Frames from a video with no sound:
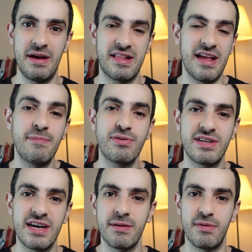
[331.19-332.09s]
It's
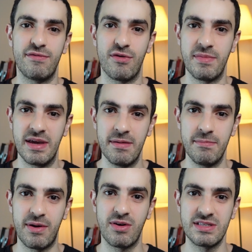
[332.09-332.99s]
unpredictable for me
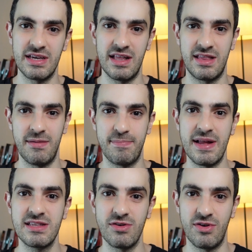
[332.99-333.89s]
because it
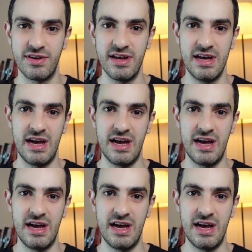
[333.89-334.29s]
depends on